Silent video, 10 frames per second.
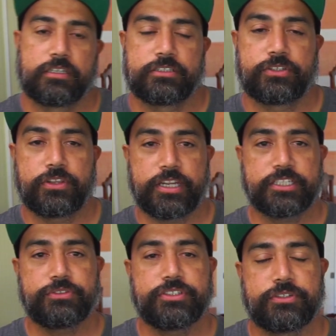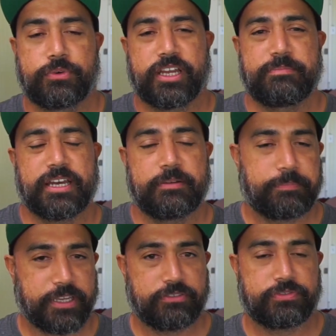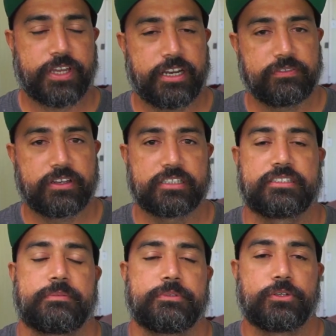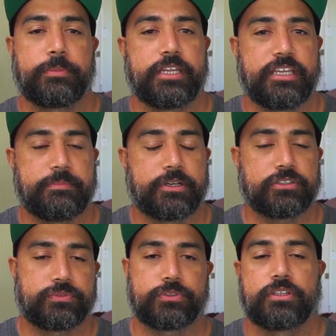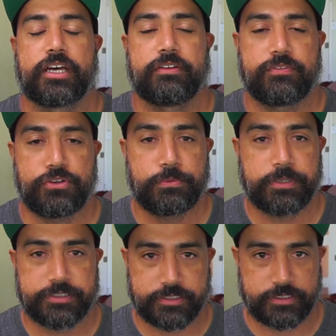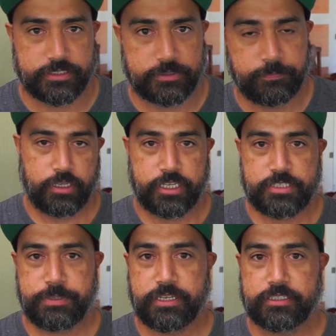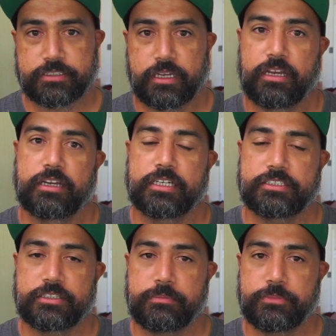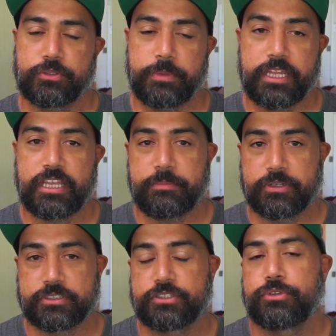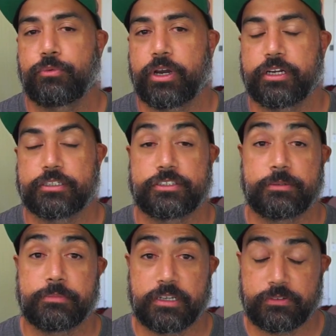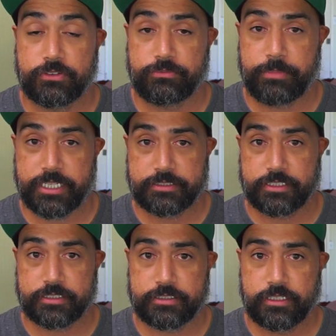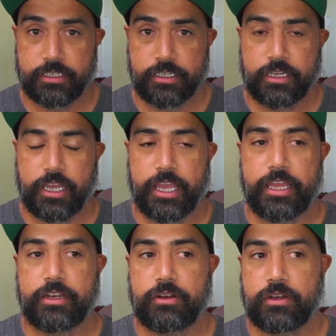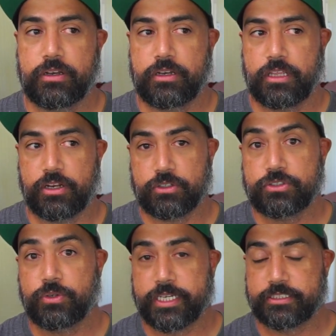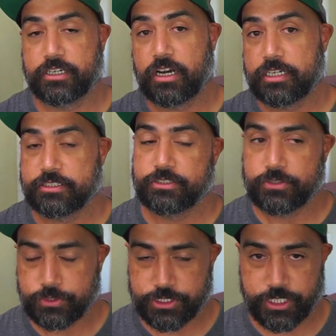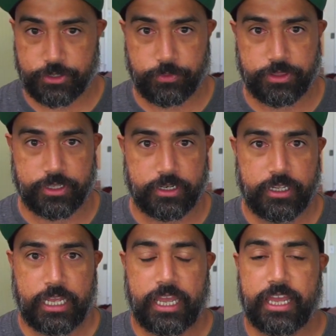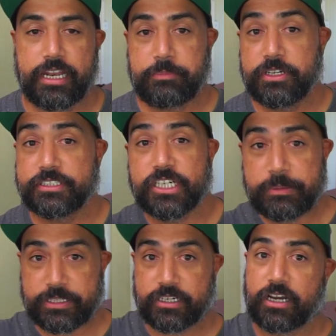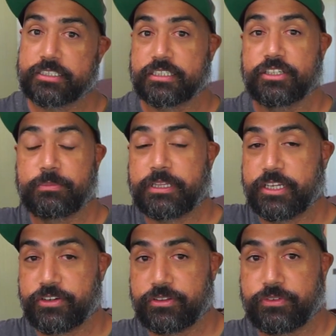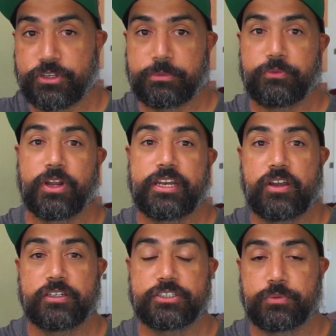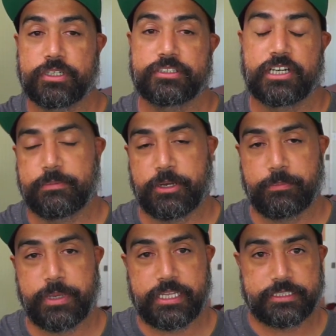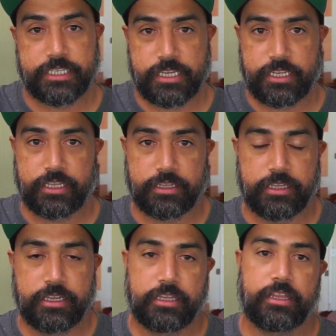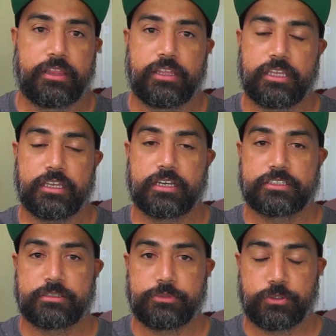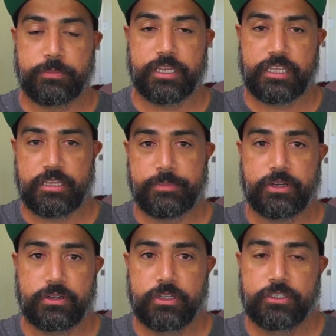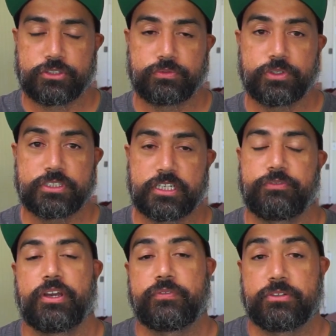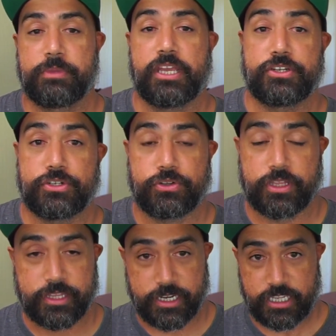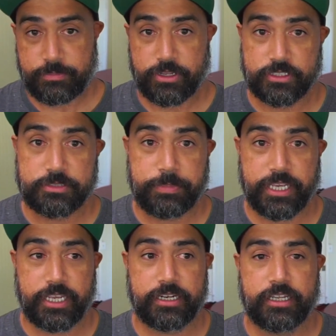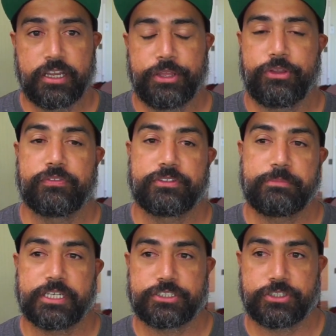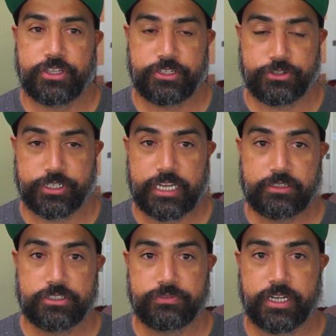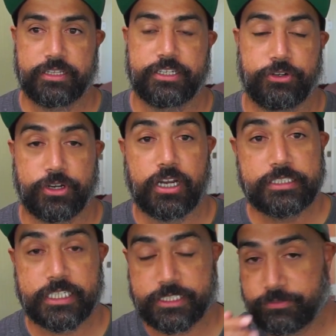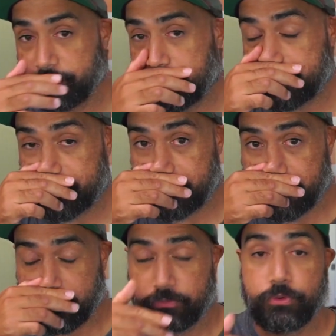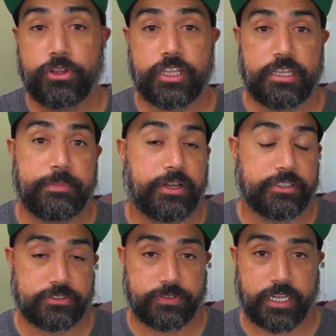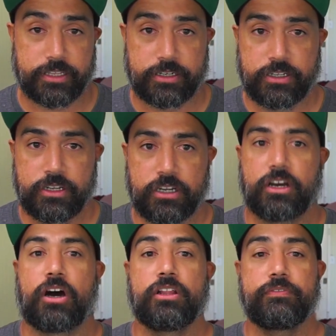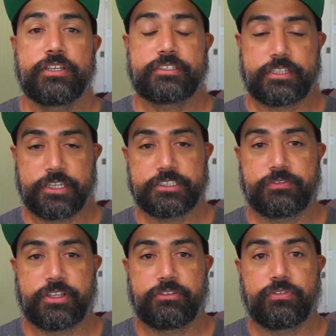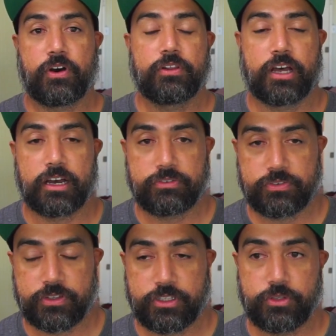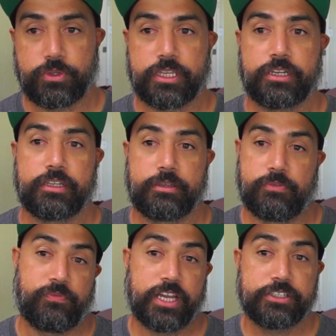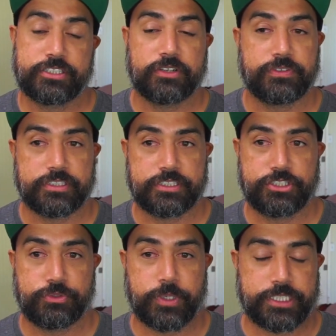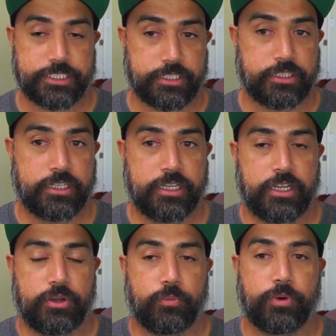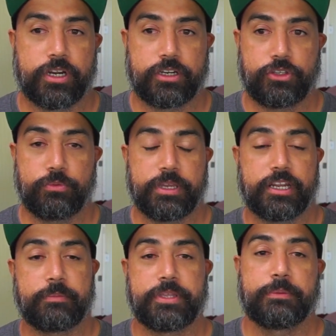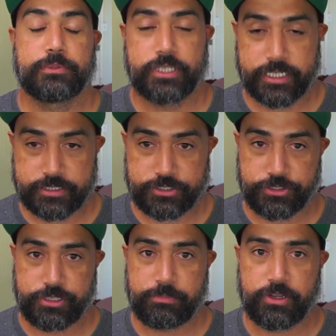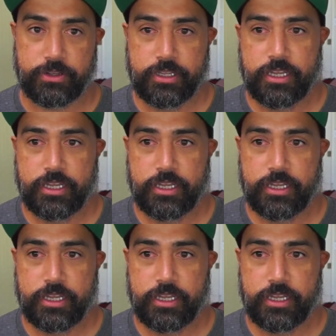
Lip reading: So the next reason why I'm not a big fan of custom domain emails for a lot of new businesses is because custom domain email does require some level of maintenance, and it also has a cost associated with it. And I'm going to talk about the cost a little bit later in the video, but right now I just want to talk about maintaining the custom domain email. So first off, you have to make sure that that email is paid. You have to make sure that your accounts are valid, that your contact information for the email is valid. All of these things, if they fall off, you can find yourself in a situation where you may not be able to access your email.